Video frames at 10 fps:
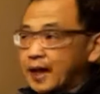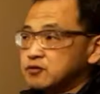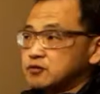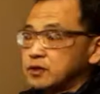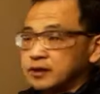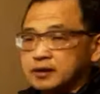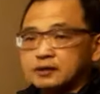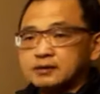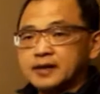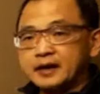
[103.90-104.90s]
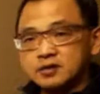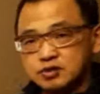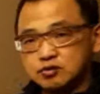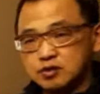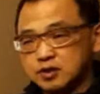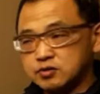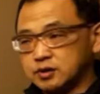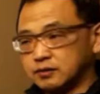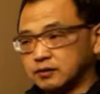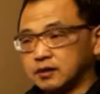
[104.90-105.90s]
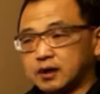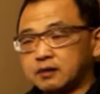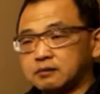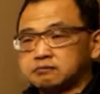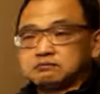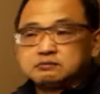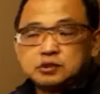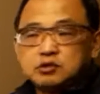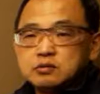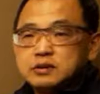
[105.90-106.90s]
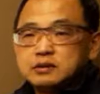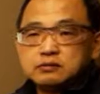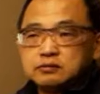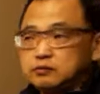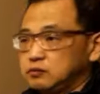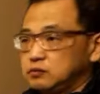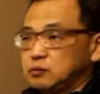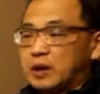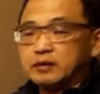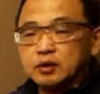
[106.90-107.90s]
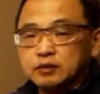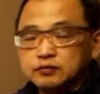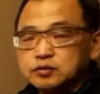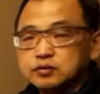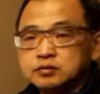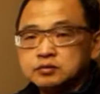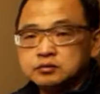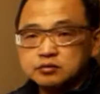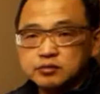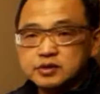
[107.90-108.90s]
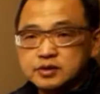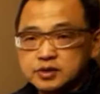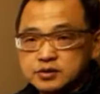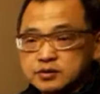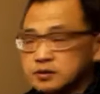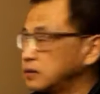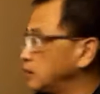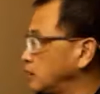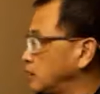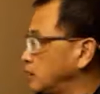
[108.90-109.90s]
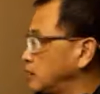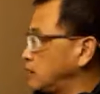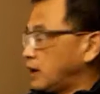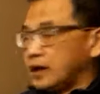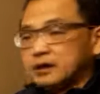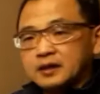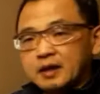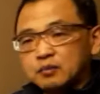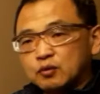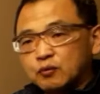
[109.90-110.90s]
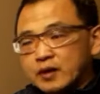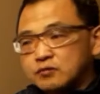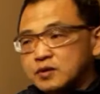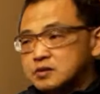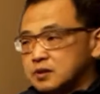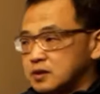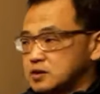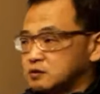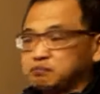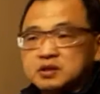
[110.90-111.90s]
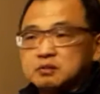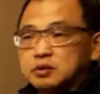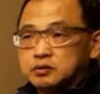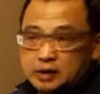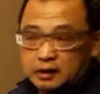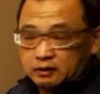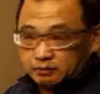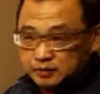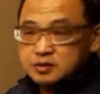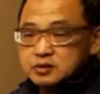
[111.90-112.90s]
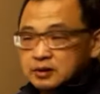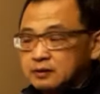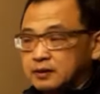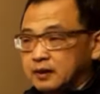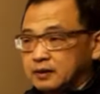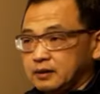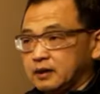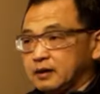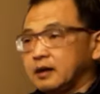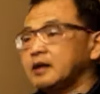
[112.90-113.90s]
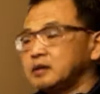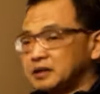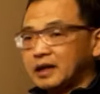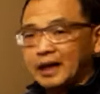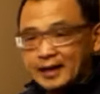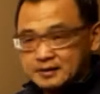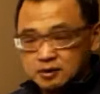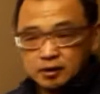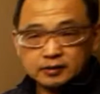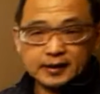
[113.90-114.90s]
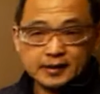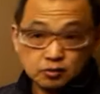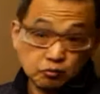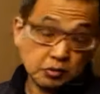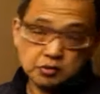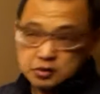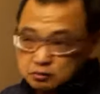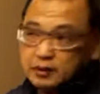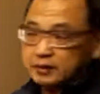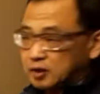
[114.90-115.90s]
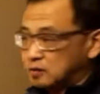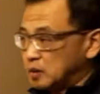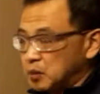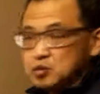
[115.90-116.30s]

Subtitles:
Actually, in that situation, there could be one of two reasons. And the number one reason is people are busy, a little bit less organized, which is quite normal.